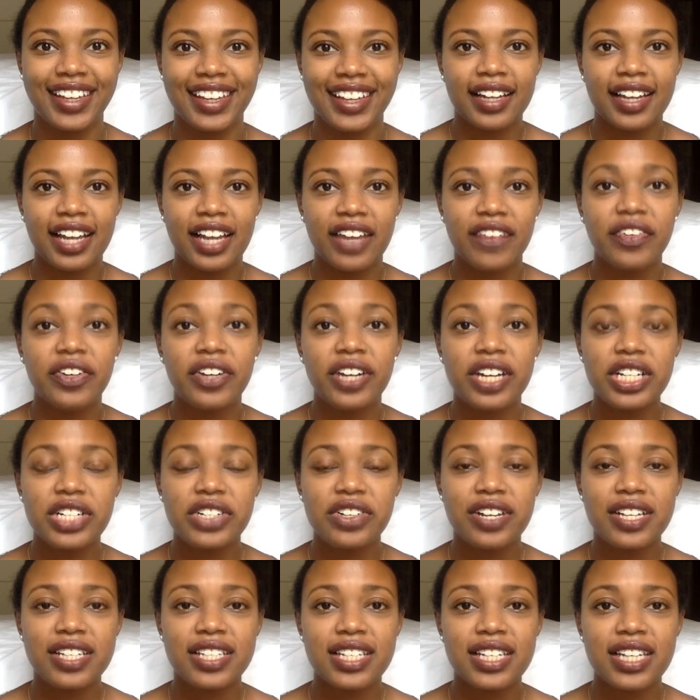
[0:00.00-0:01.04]
If you're
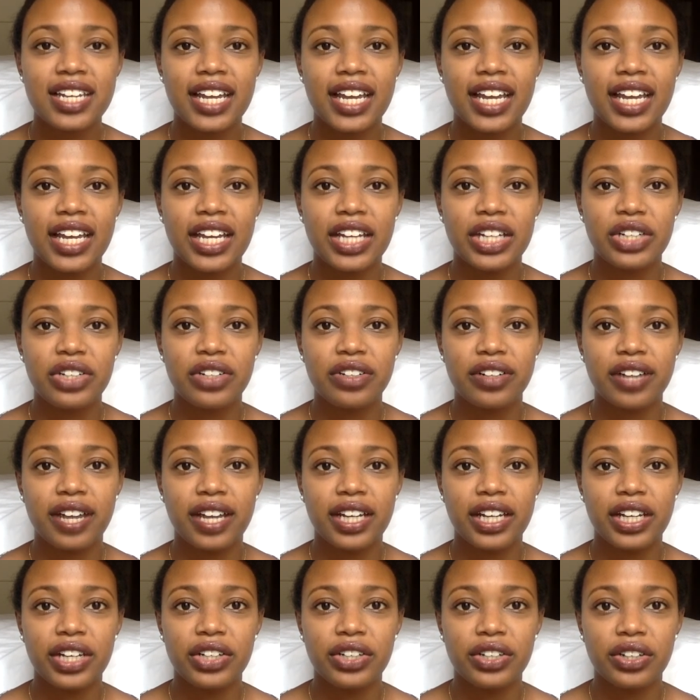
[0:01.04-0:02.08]
interested in
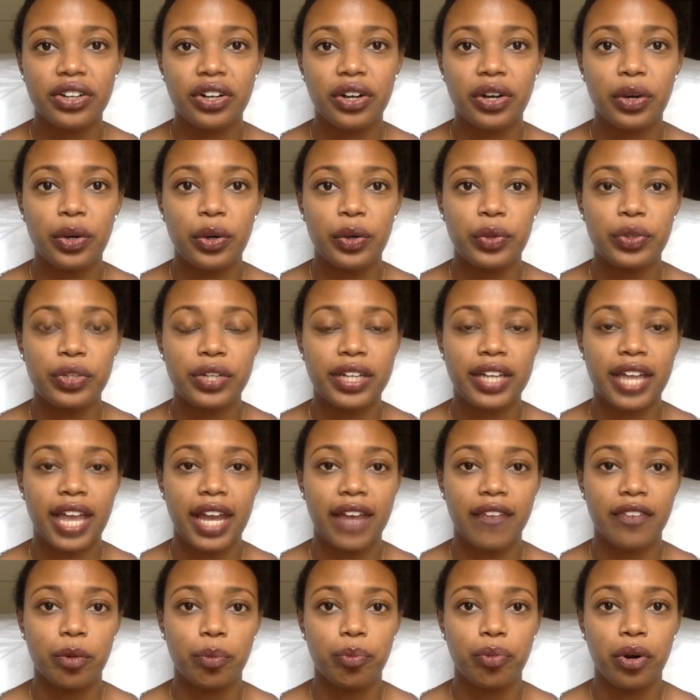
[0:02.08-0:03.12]
creating your own
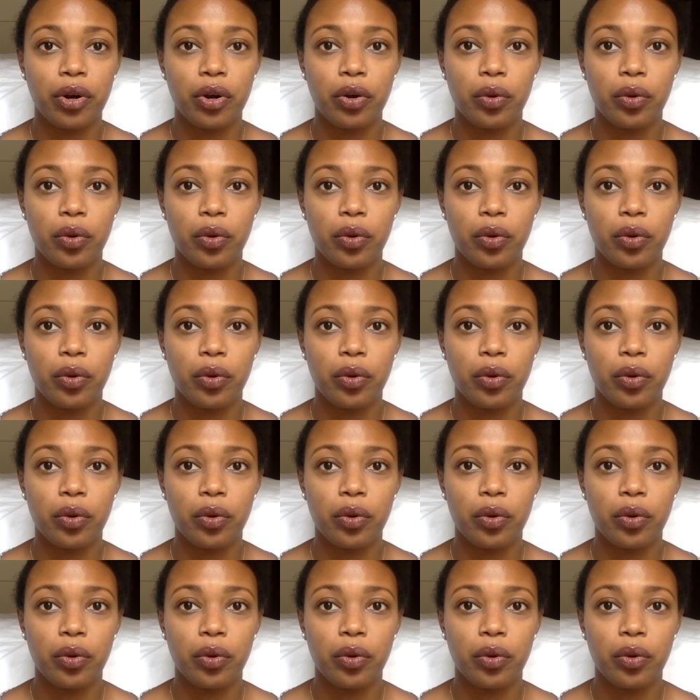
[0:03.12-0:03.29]
Canva Pro